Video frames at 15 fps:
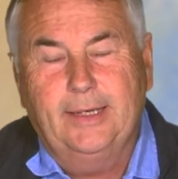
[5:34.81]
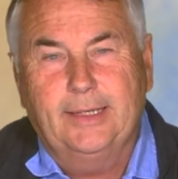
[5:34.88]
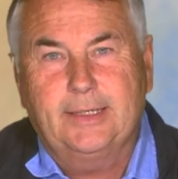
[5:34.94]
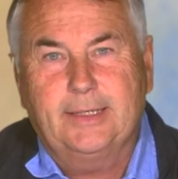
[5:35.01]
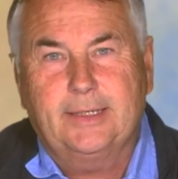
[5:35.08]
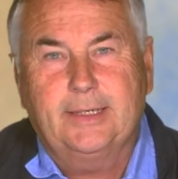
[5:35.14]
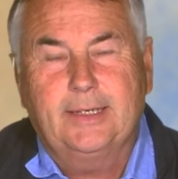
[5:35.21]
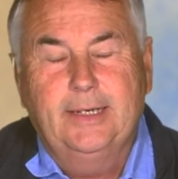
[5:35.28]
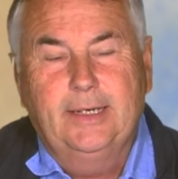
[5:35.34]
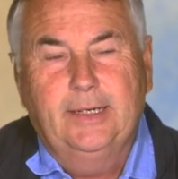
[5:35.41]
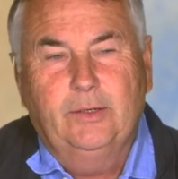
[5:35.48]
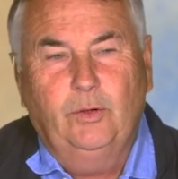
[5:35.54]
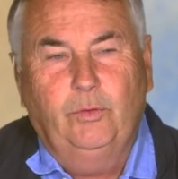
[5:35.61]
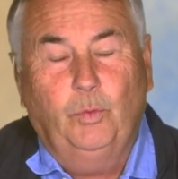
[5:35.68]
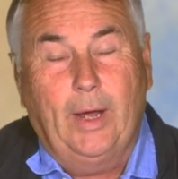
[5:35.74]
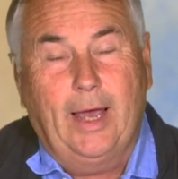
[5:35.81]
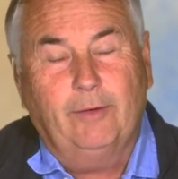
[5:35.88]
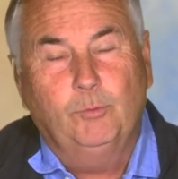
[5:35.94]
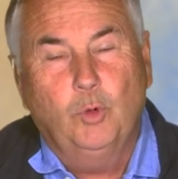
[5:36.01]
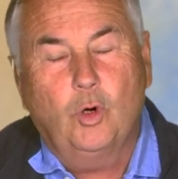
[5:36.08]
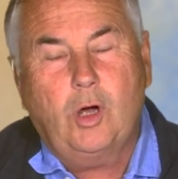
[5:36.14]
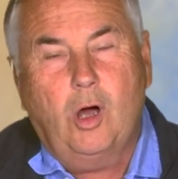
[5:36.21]
It's, if we
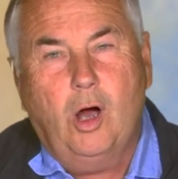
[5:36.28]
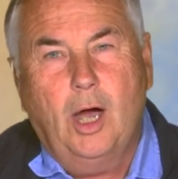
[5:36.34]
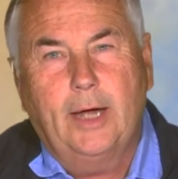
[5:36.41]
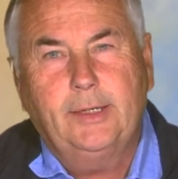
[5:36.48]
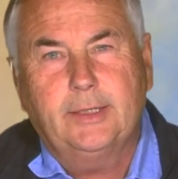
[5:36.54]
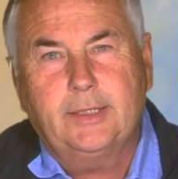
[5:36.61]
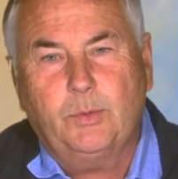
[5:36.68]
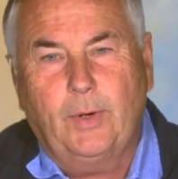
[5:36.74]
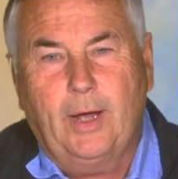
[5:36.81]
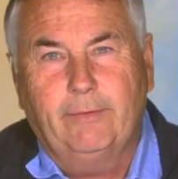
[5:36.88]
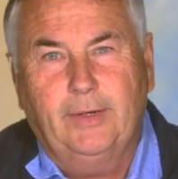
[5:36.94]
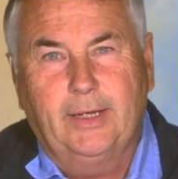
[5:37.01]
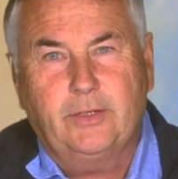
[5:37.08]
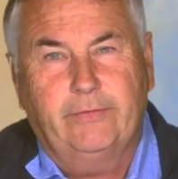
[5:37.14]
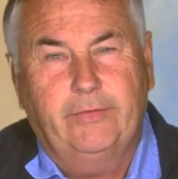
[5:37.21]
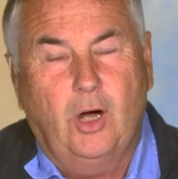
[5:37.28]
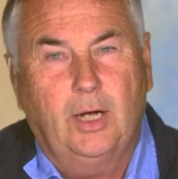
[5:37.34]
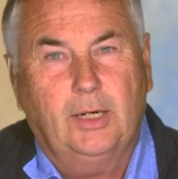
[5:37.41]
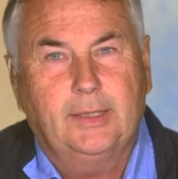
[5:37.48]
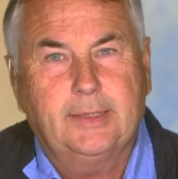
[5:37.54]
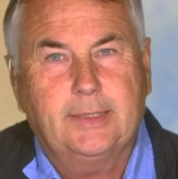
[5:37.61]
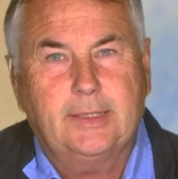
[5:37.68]
have more kindness, we have less
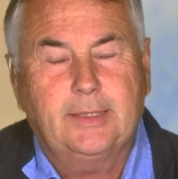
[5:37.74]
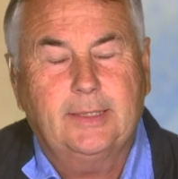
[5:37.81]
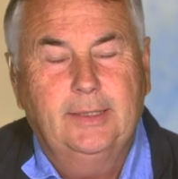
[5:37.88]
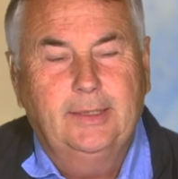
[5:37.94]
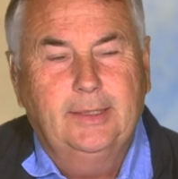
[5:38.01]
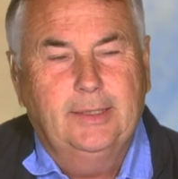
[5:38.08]
violence.